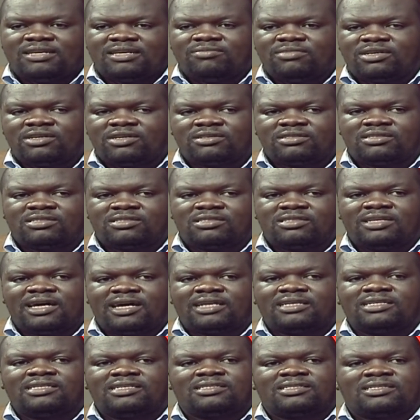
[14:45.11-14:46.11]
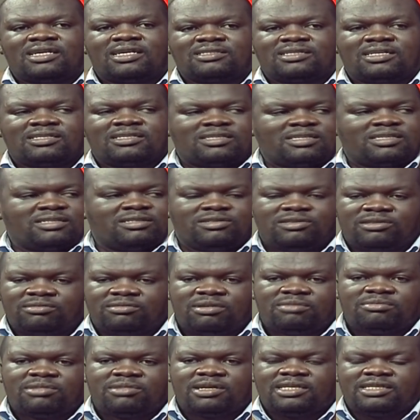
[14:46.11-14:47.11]
because there are instances, you
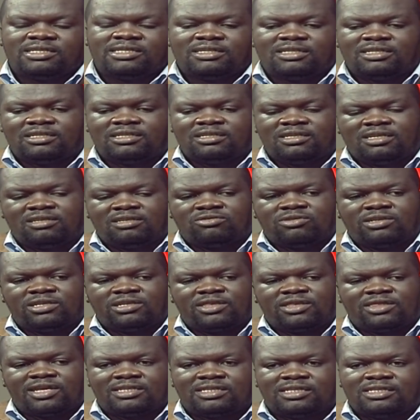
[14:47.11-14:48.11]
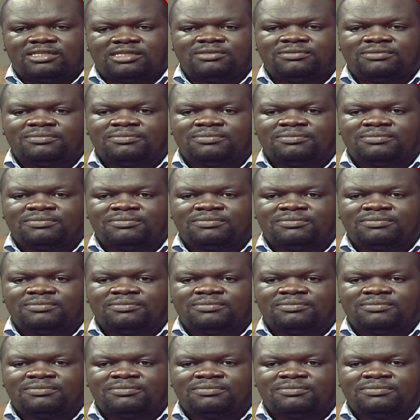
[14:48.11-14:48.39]
remember in, in, in twenty thirteen,